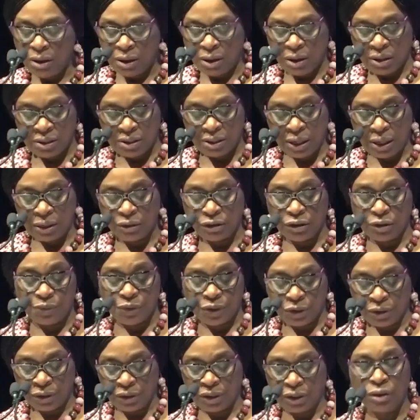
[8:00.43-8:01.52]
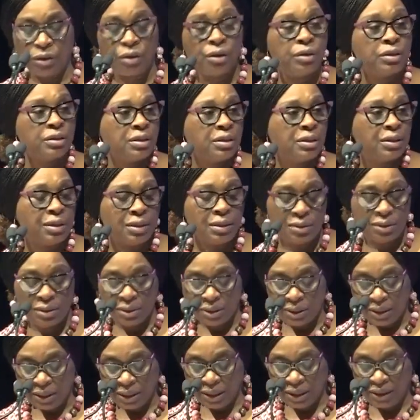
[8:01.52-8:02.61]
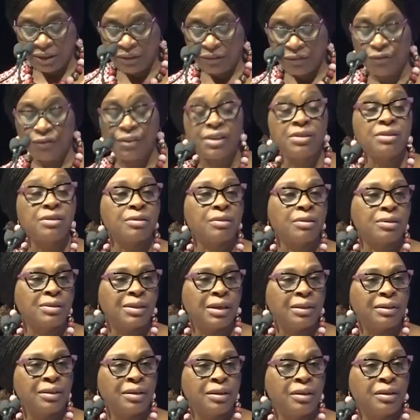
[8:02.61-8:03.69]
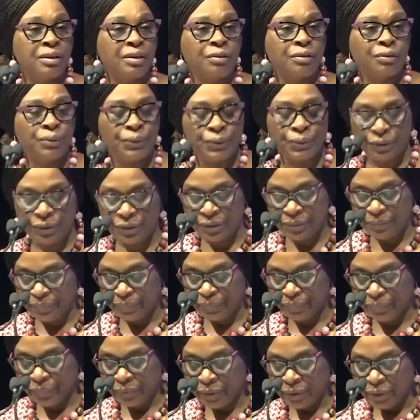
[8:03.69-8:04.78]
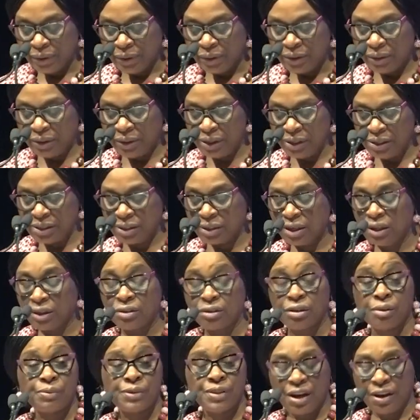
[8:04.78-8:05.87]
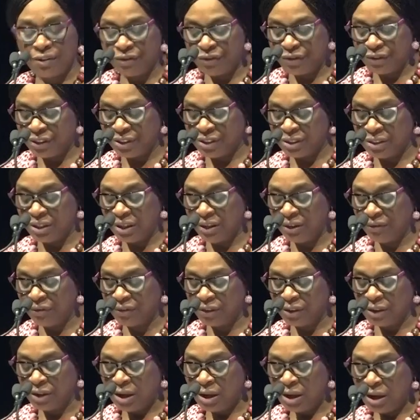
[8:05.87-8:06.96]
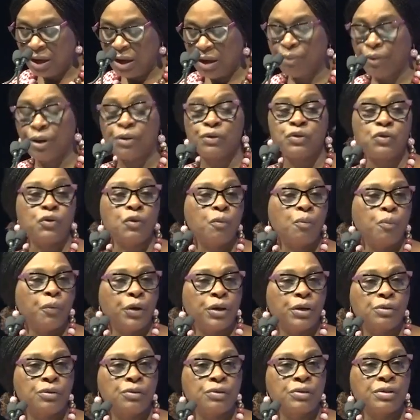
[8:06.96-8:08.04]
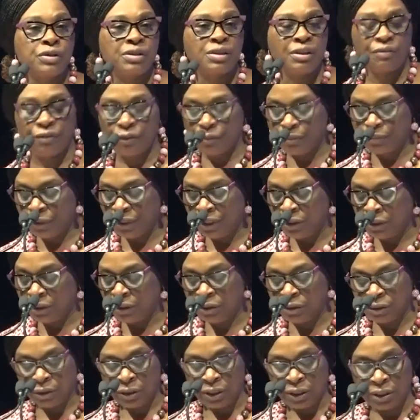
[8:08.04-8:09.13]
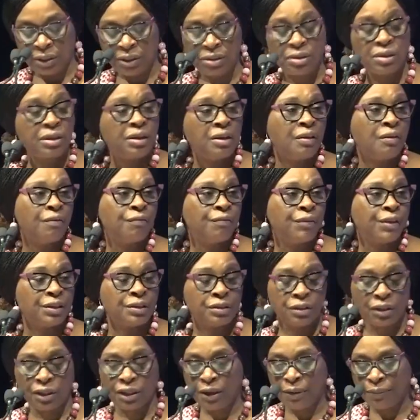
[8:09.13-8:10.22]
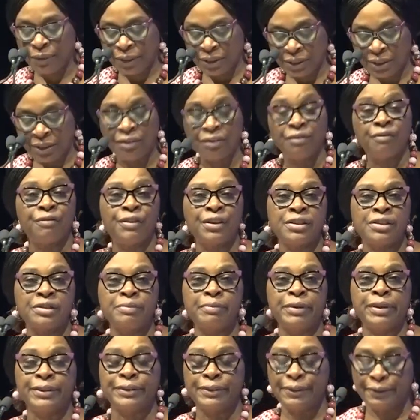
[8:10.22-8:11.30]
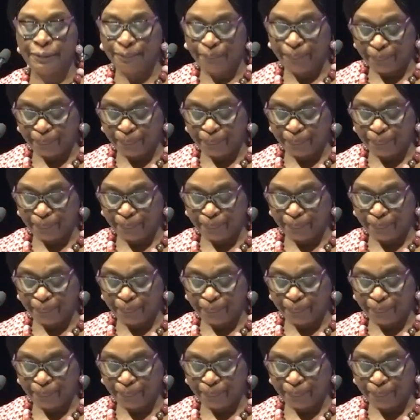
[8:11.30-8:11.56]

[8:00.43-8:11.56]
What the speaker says: startups on the continent, and investors are taking note. These startups have received about $2.27 billion in venture capital investments.